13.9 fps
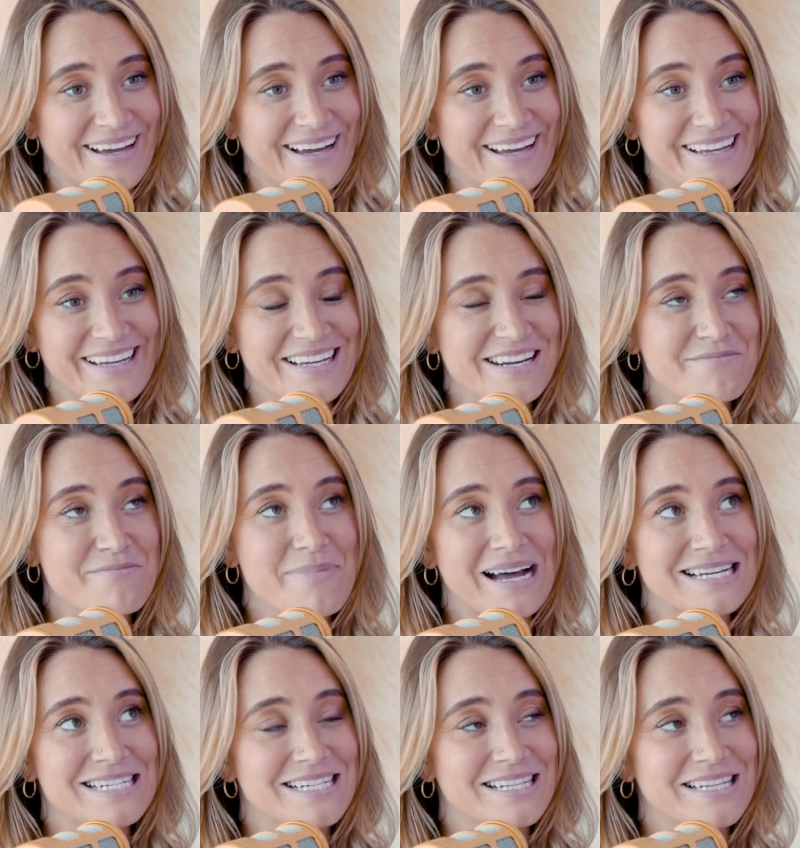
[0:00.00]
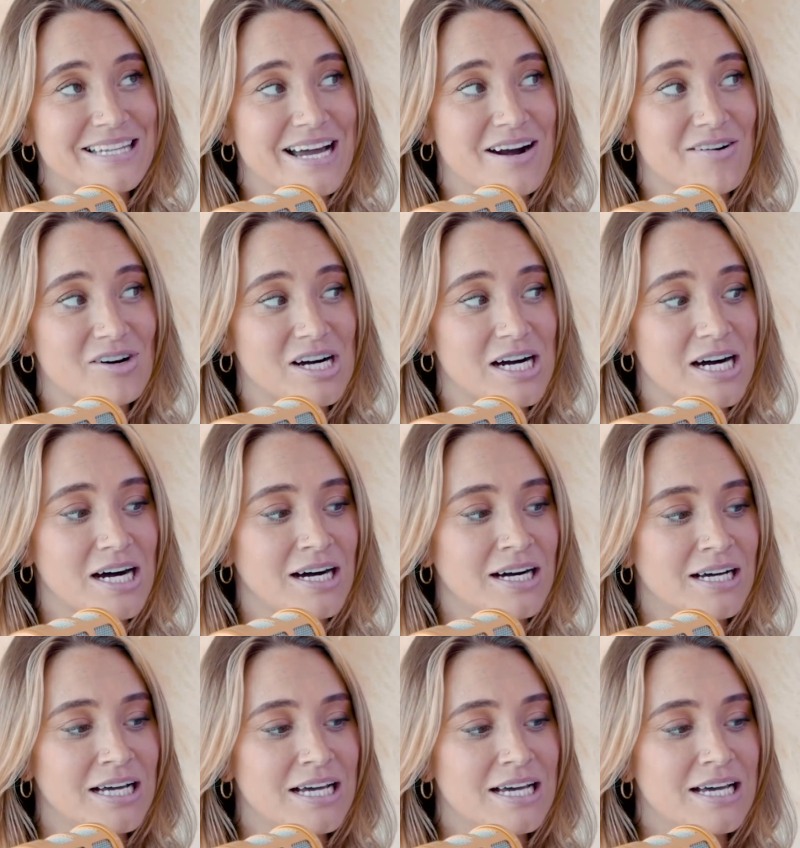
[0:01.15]
I can imagine there are
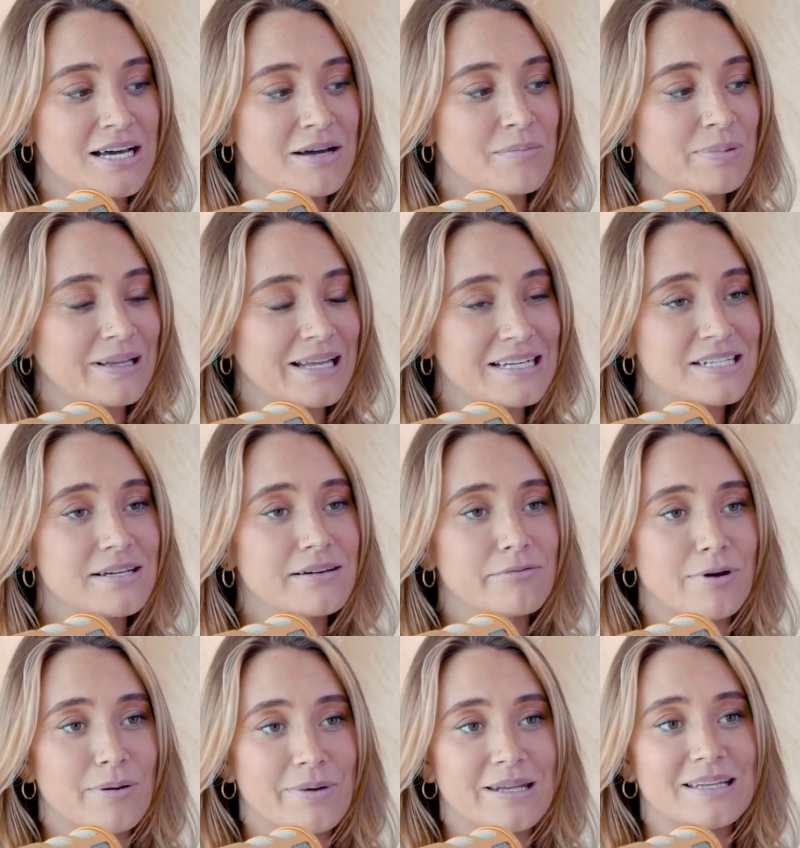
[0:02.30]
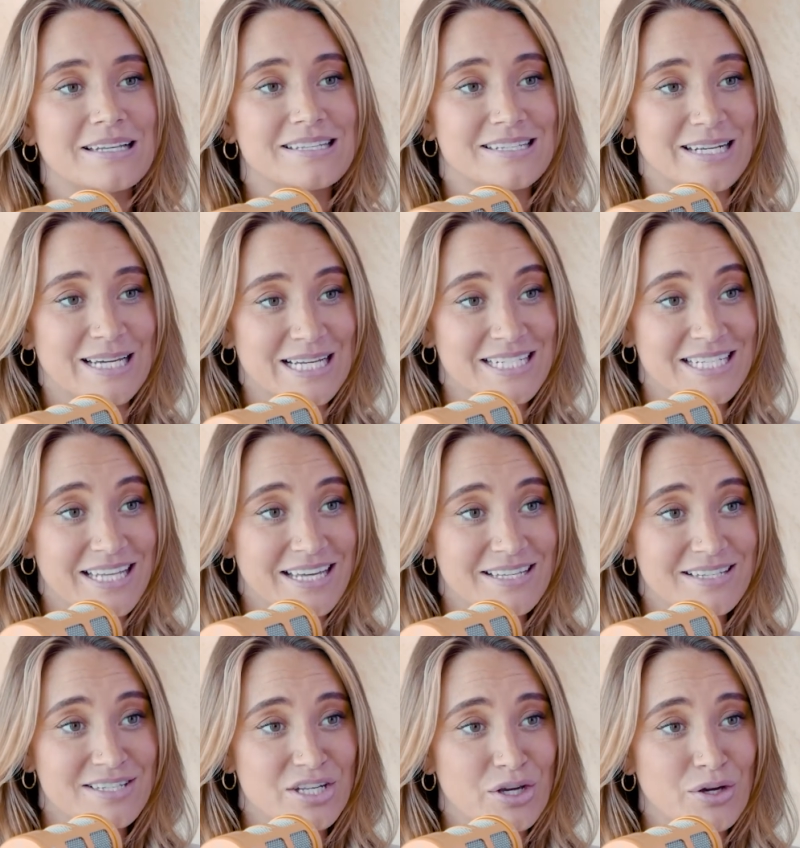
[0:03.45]
plenty of women listening to
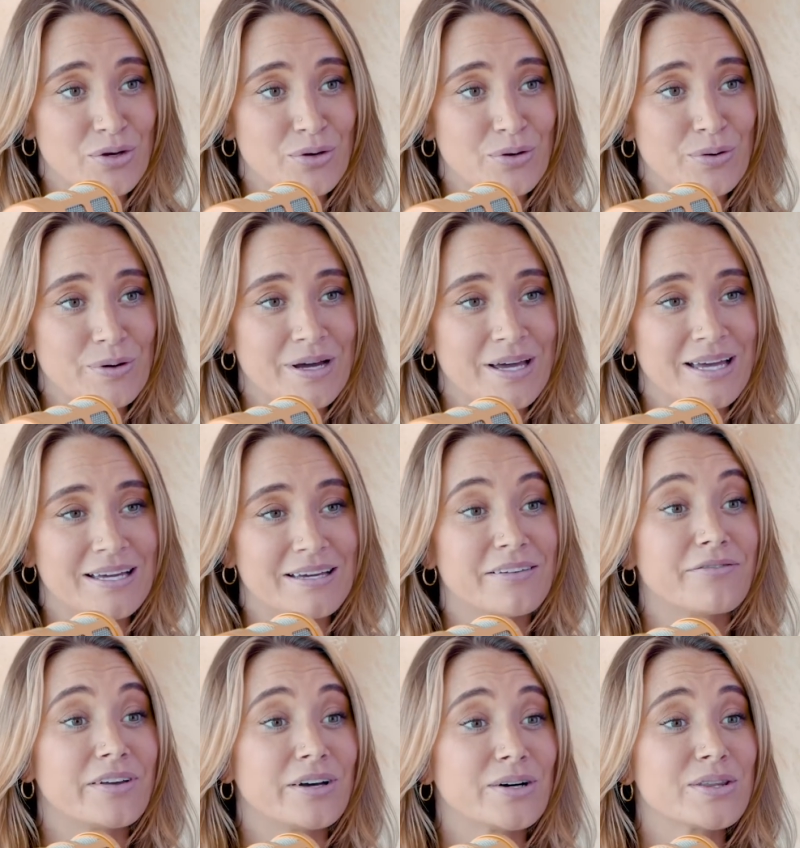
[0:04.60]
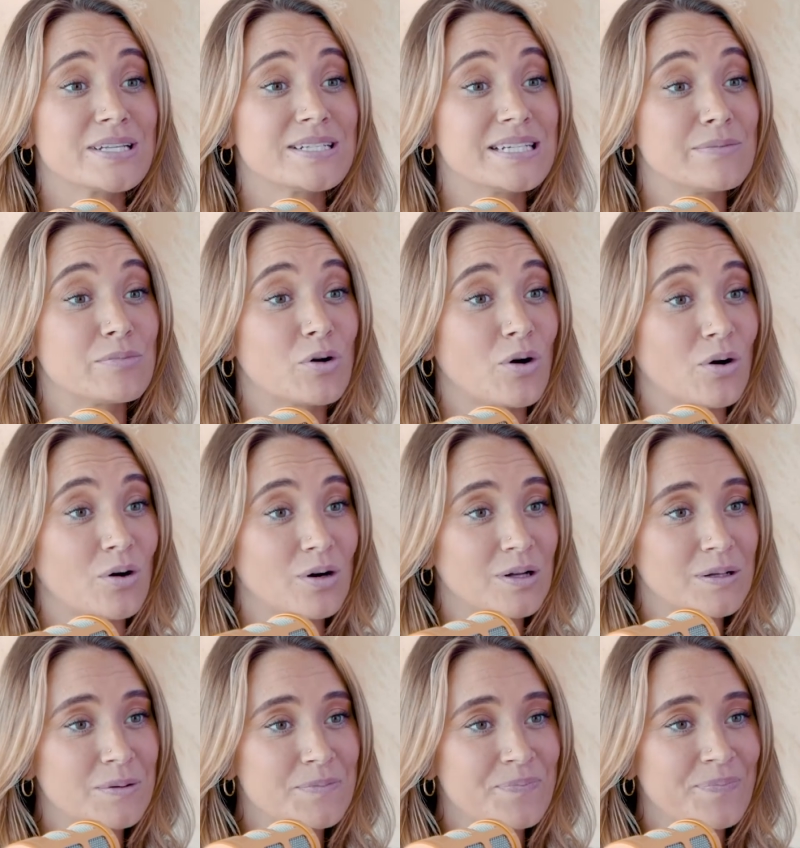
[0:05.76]
this who feel the deep
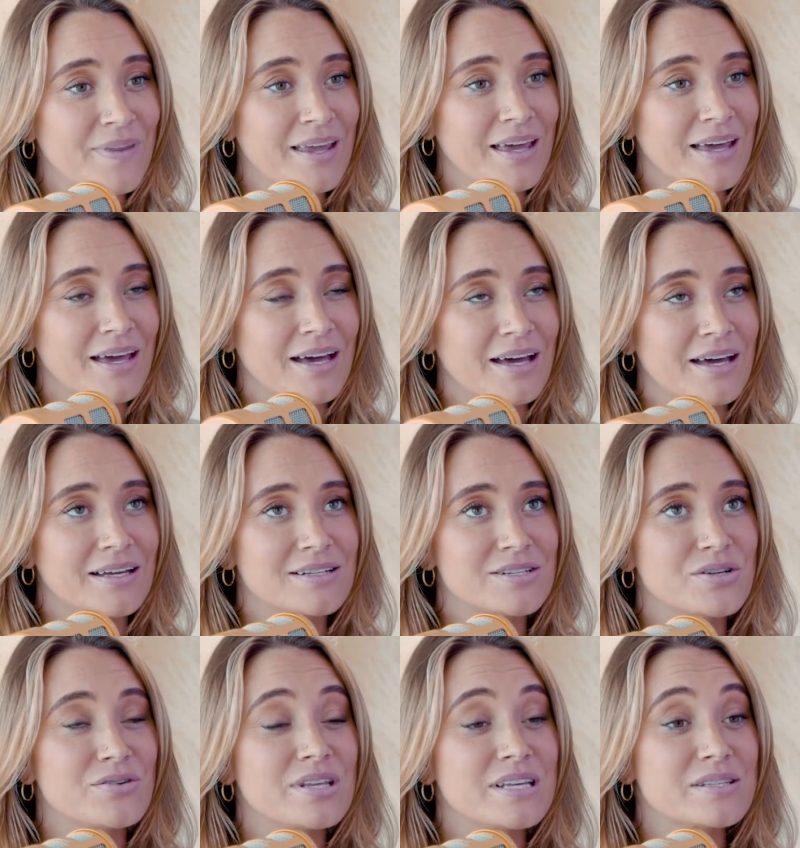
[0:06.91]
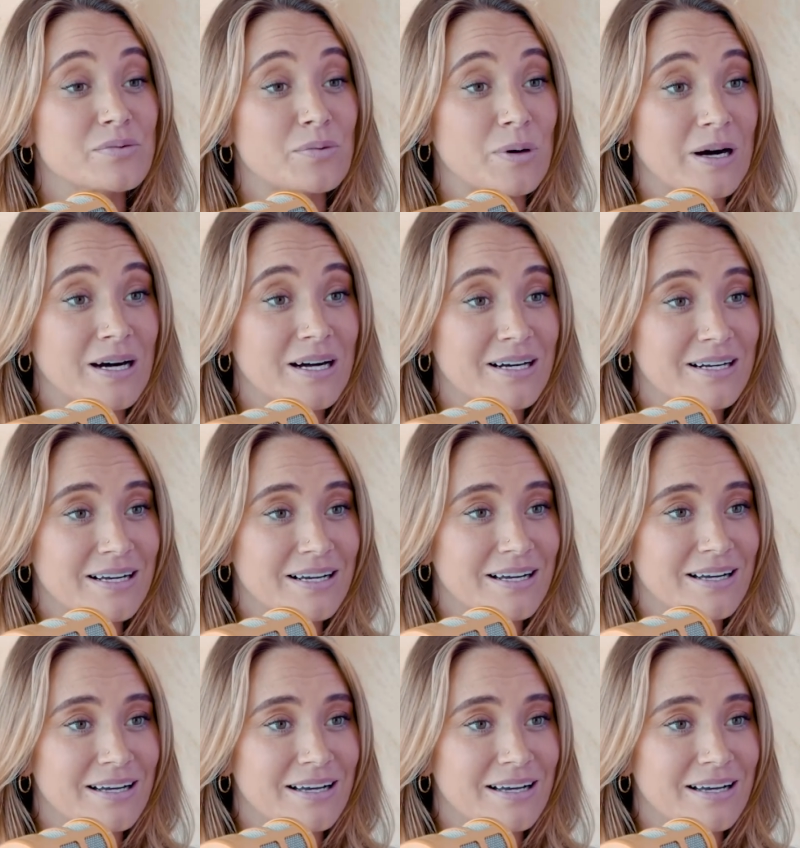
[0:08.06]
call to this work,